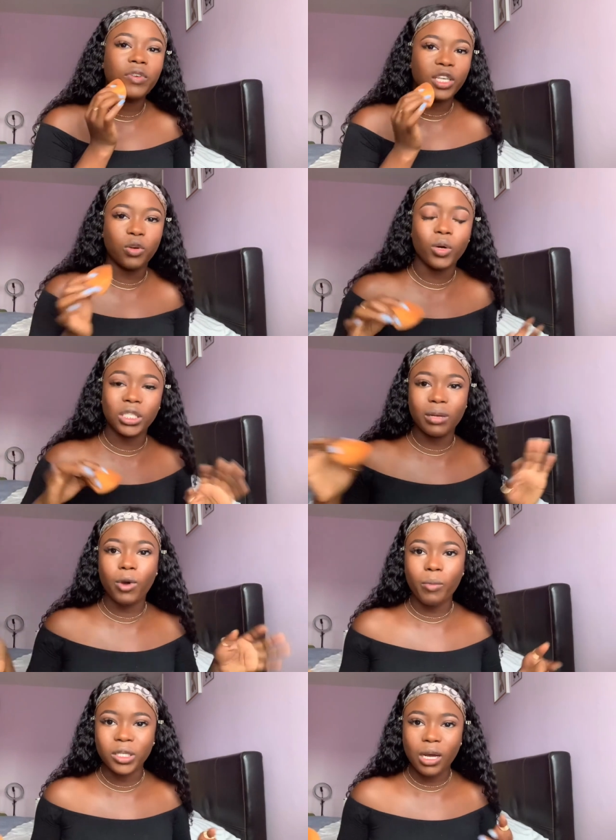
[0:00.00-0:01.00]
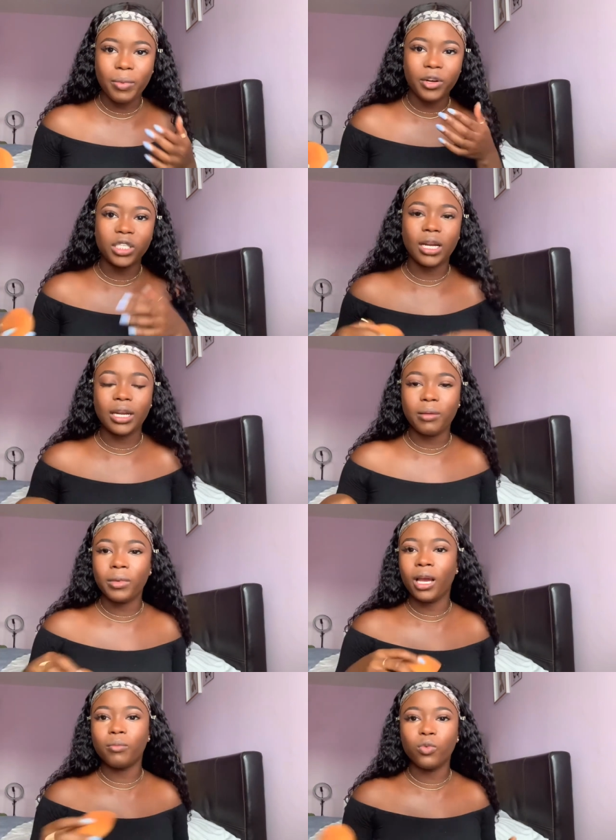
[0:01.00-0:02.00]
once them come out operation and them
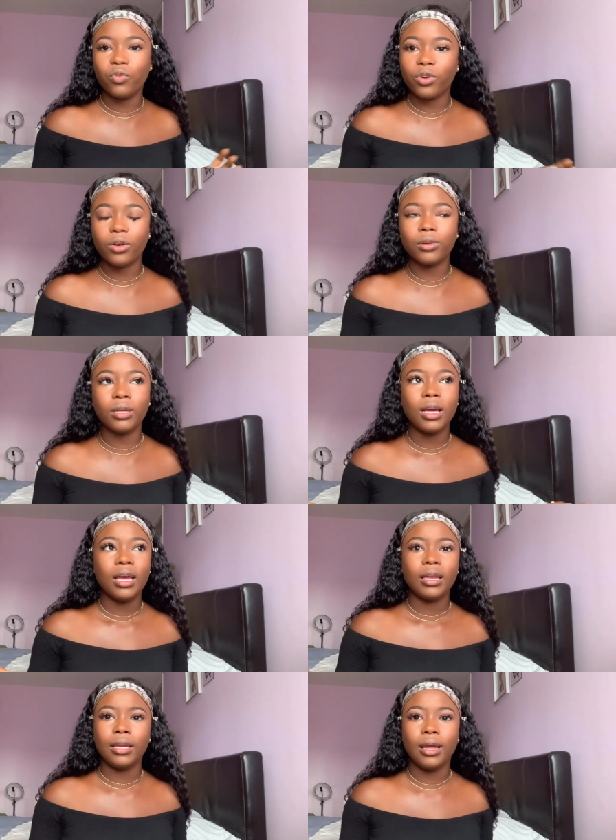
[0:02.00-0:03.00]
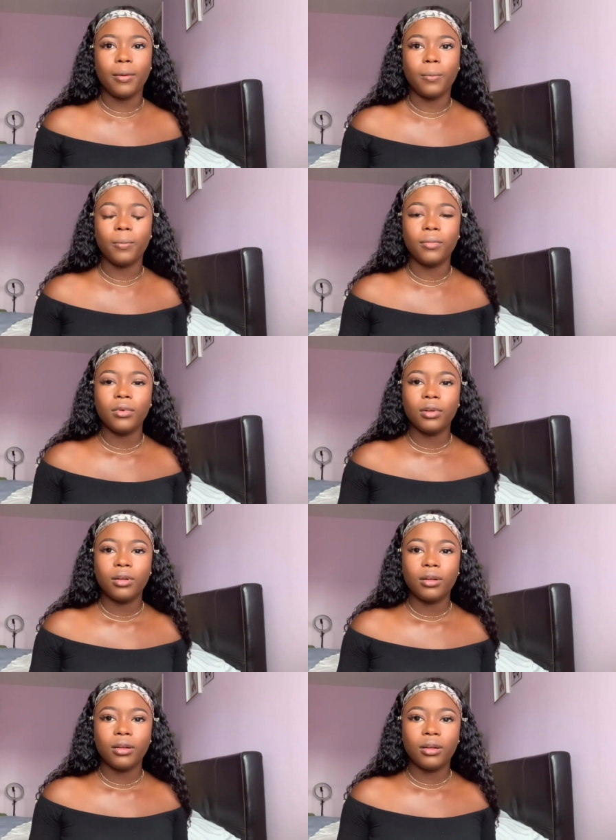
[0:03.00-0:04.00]
can move around, them
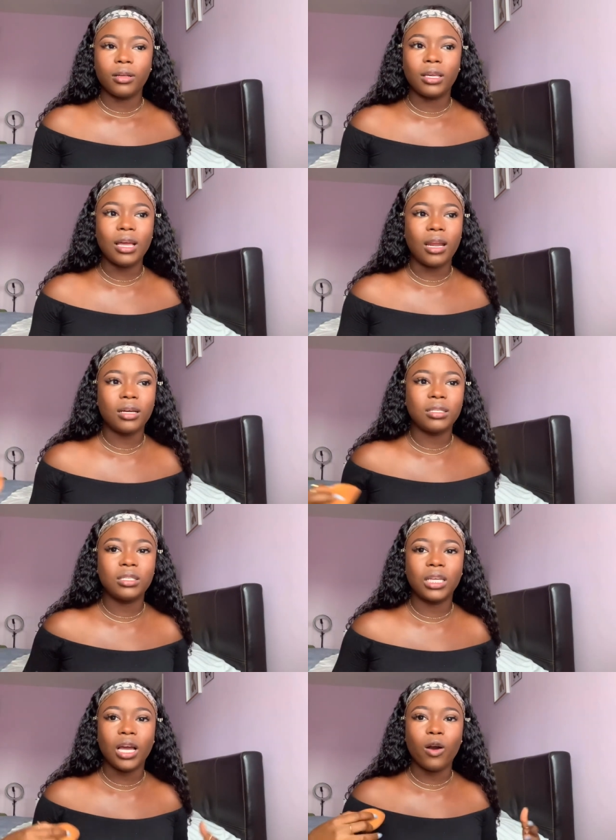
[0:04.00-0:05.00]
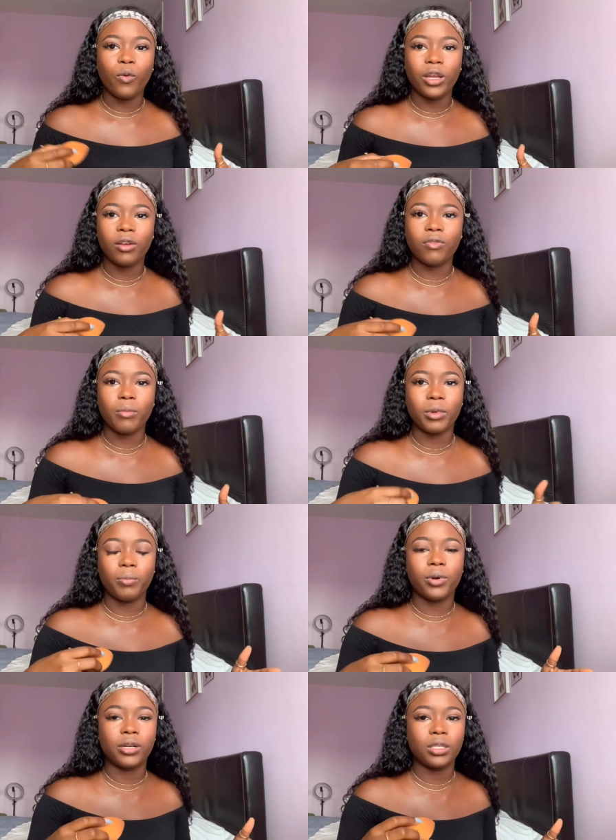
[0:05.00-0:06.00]
cannot stay away from the
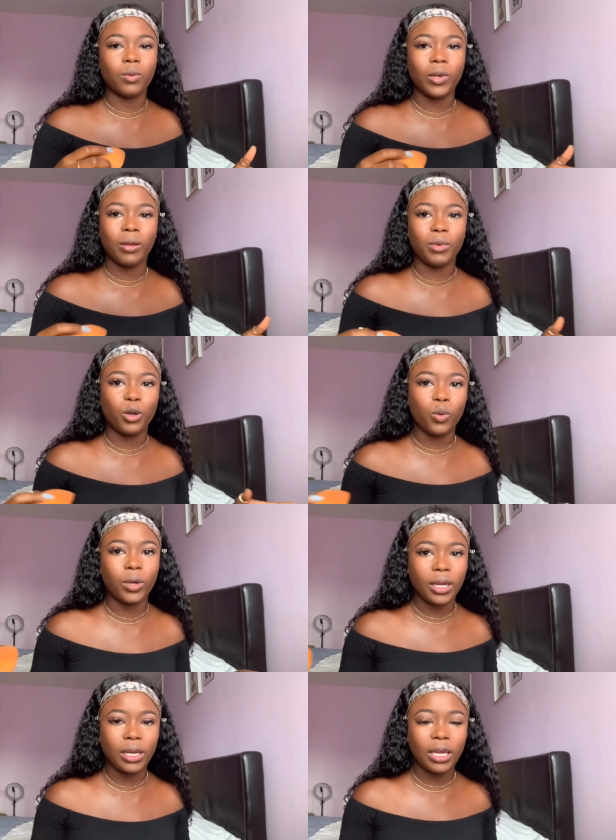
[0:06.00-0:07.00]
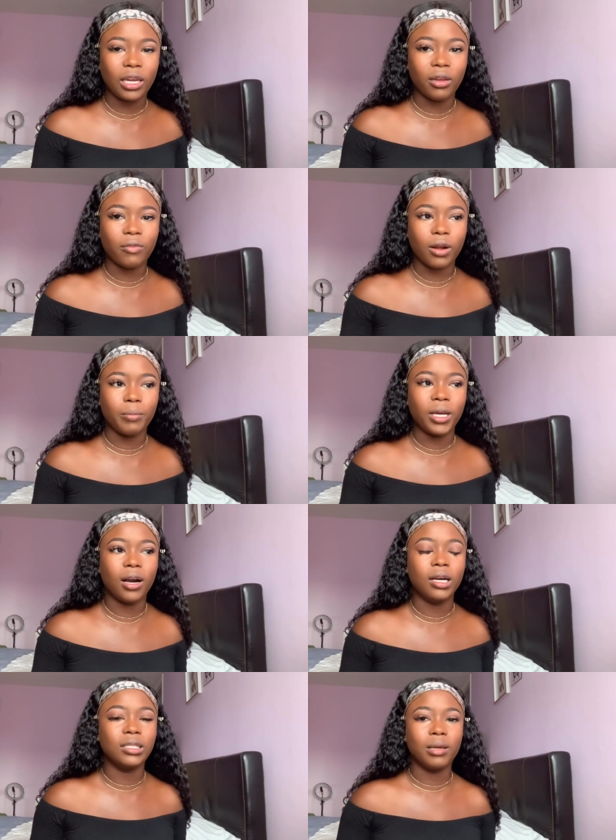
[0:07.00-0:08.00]
person where them they donate the kidney from,
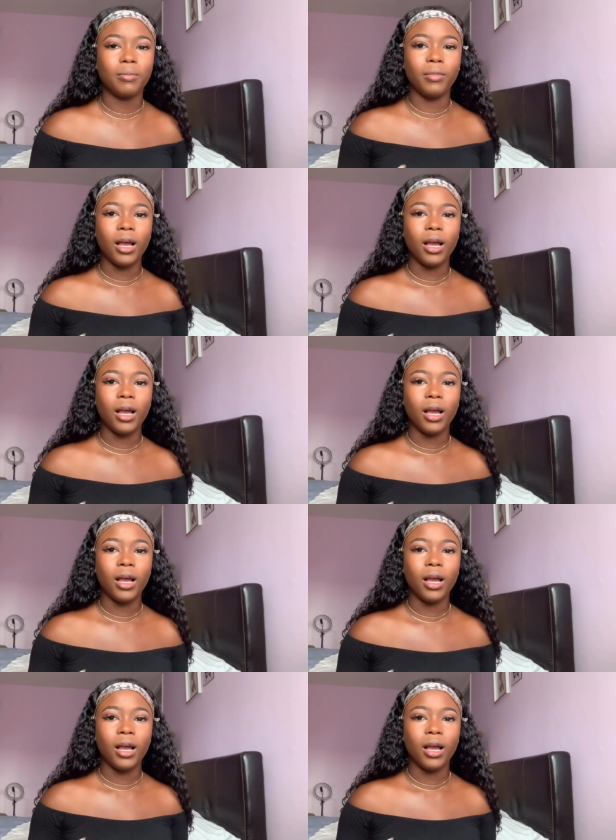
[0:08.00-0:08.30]
because them